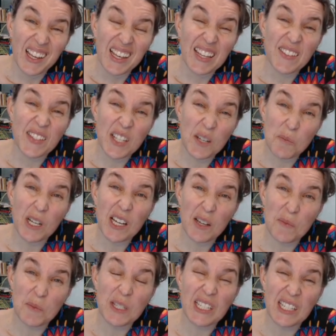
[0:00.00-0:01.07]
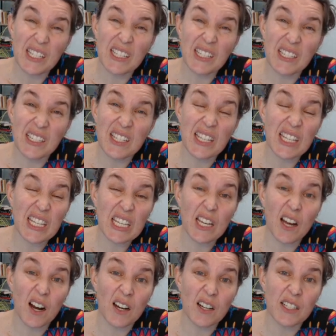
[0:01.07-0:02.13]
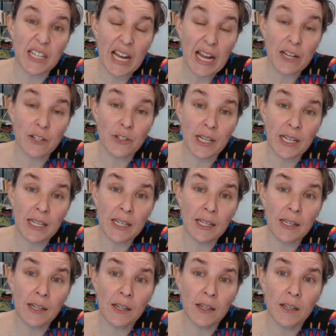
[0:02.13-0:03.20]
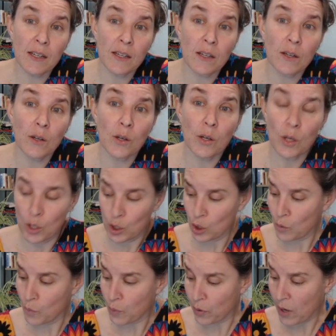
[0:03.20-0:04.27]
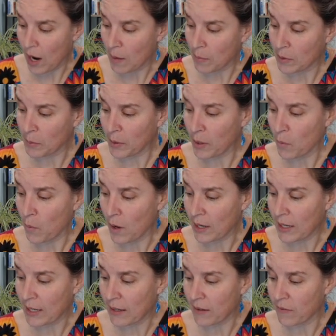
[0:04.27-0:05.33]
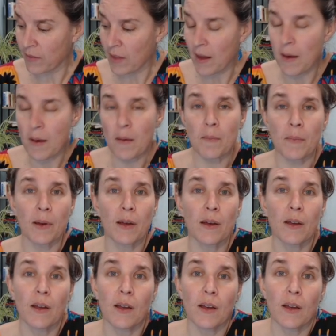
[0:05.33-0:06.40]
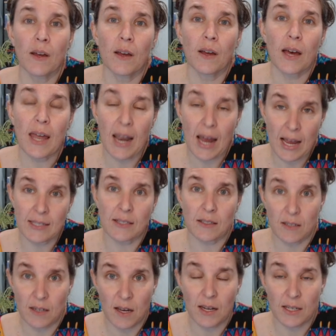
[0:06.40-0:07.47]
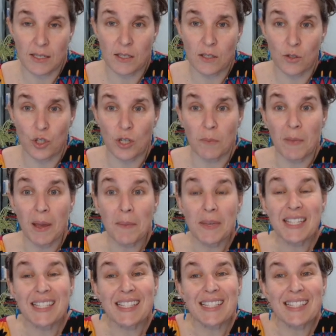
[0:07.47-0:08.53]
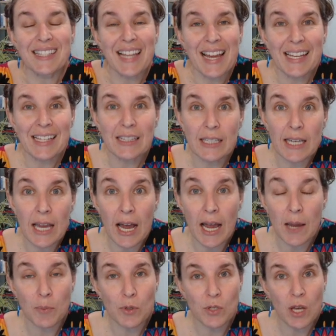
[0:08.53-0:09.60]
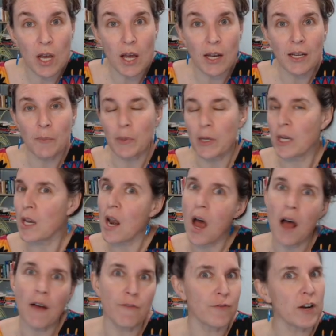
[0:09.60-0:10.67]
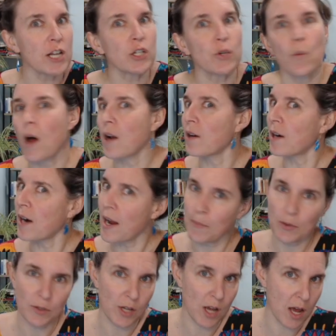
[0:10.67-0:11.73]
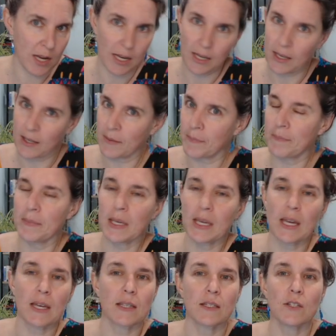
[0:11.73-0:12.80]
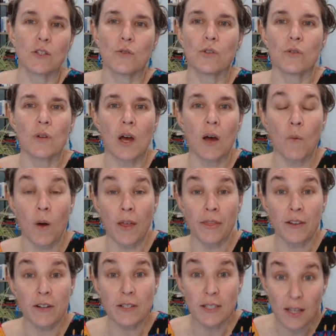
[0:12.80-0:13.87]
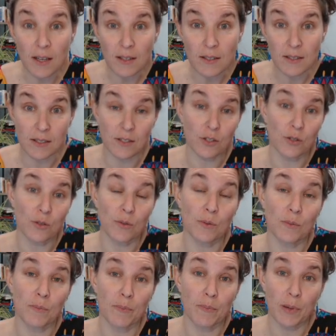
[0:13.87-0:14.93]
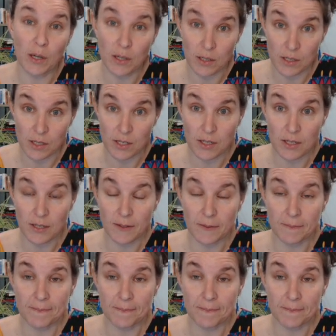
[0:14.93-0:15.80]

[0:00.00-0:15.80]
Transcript: if someone comes in to the ER dehydrated, you probably want to give them an isotonic solution, maybe slightly hypotonic, but not freshwater hypotonic, because you do not want their cells to burst.